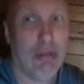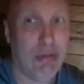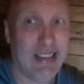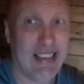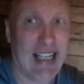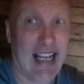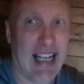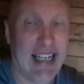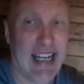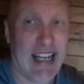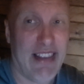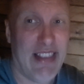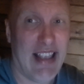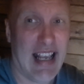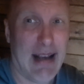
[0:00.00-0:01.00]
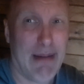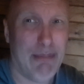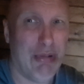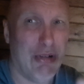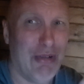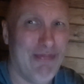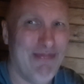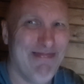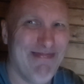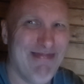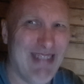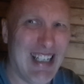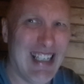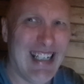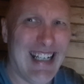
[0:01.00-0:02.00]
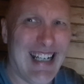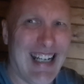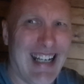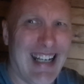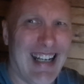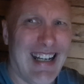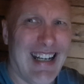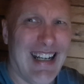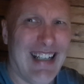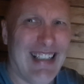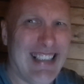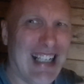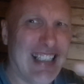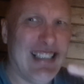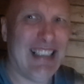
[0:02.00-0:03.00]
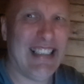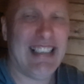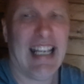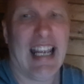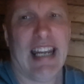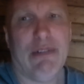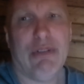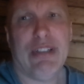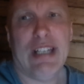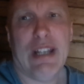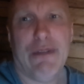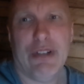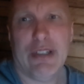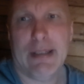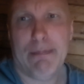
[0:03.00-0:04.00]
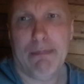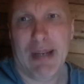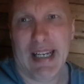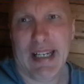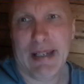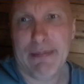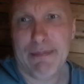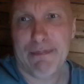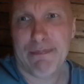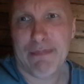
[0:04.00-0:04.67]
well as diet that, but sad to say, it was never to be.